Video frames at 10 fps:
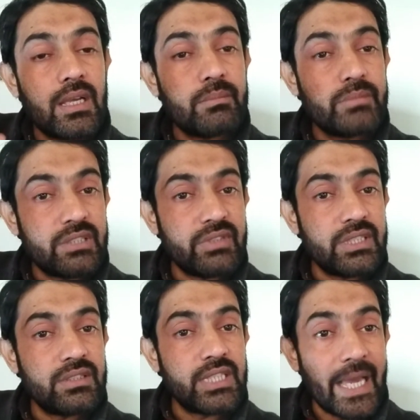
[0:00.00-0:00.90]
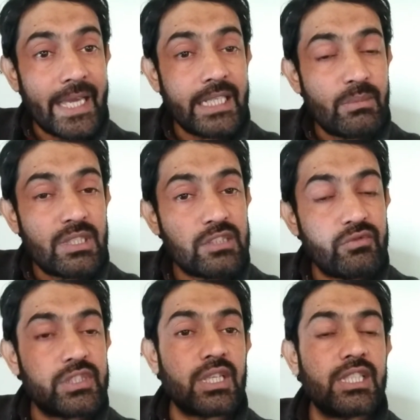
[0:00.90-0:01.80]
between the animals
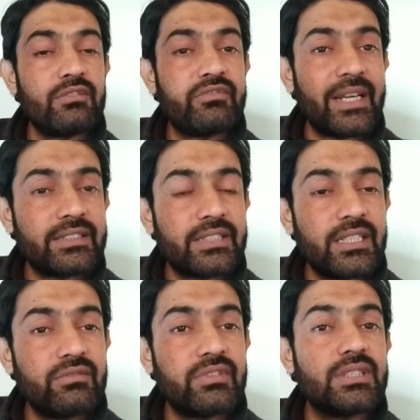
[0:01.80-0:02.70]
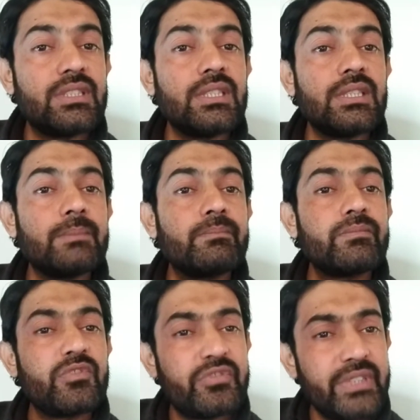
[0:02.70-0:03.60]
which are infected with the
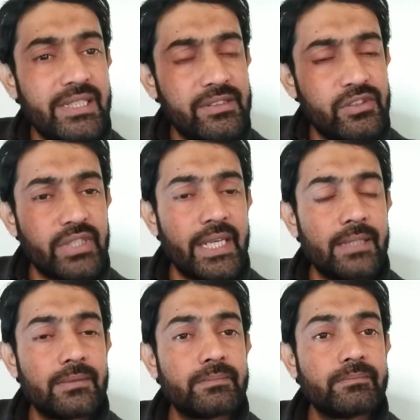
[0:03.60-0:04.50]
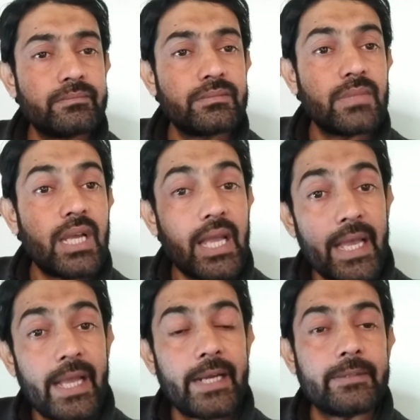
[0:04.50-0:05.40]
field strain
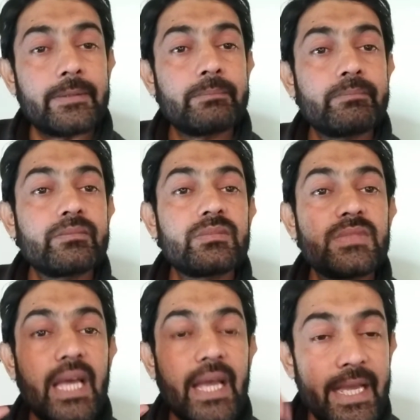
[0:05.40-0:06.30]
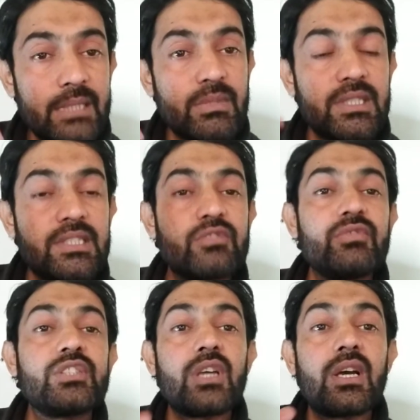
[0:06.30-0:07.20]
and the animals
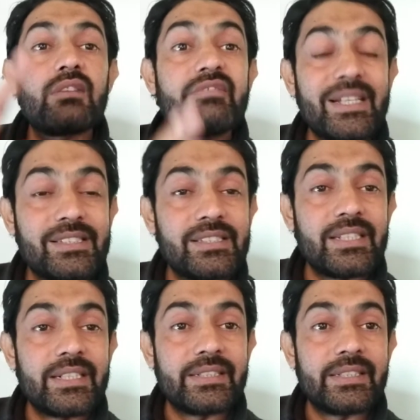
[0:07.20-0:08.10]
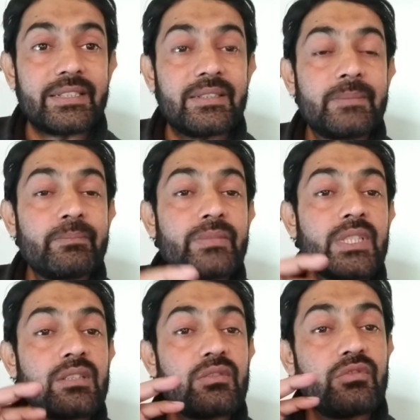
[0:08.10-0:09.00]
which are vaccinated
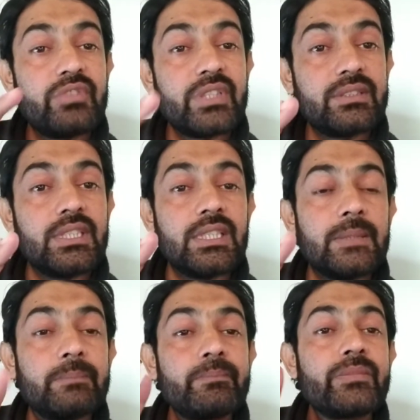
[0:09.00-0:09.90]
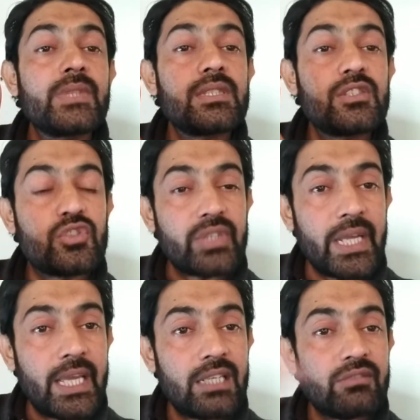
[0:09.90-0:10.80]
with the
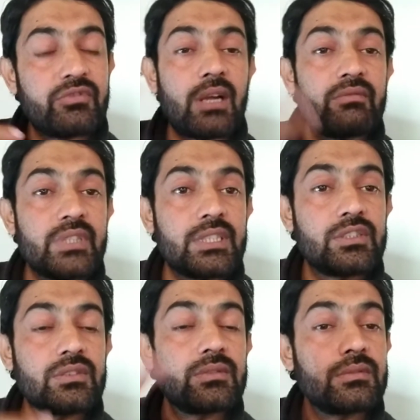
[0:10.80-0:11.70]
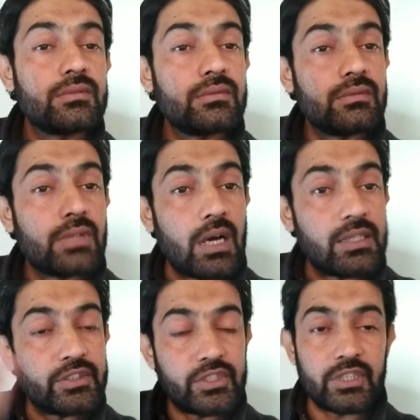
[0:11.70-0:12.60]
strain from which
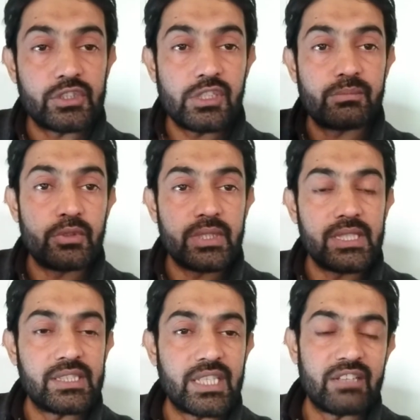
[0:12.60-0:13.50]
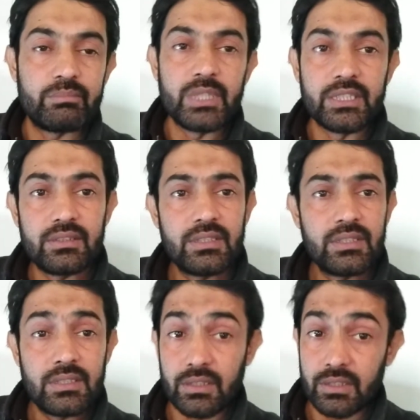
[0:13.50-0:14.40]
non-structural proteins have been
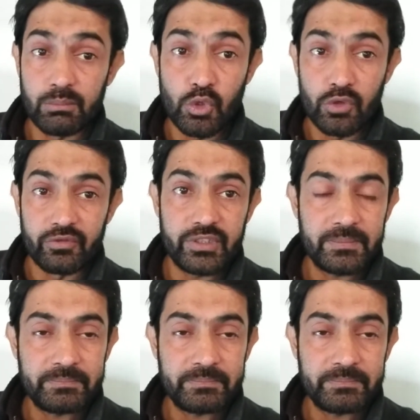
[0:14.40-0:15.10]
removed.